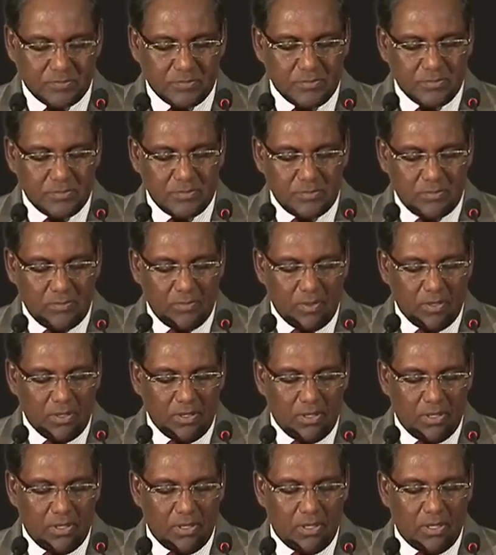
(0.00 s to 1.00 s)

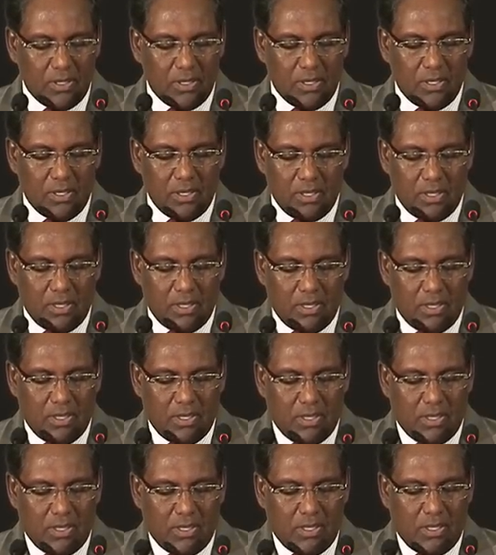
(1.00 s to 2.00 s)

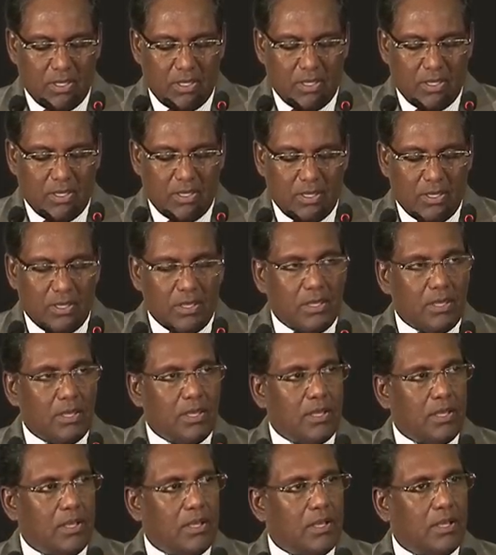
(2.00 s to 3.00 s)

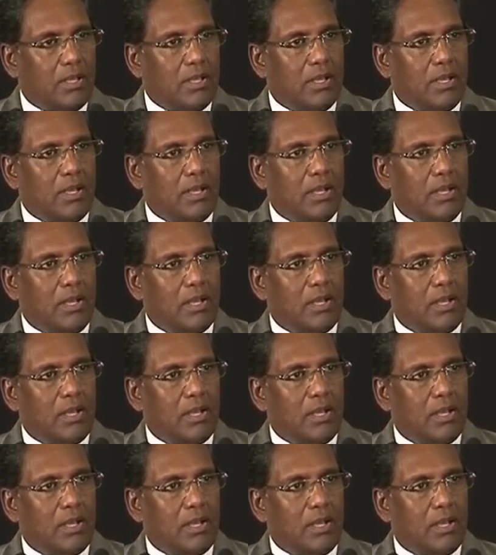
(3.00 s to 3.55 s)
(silence)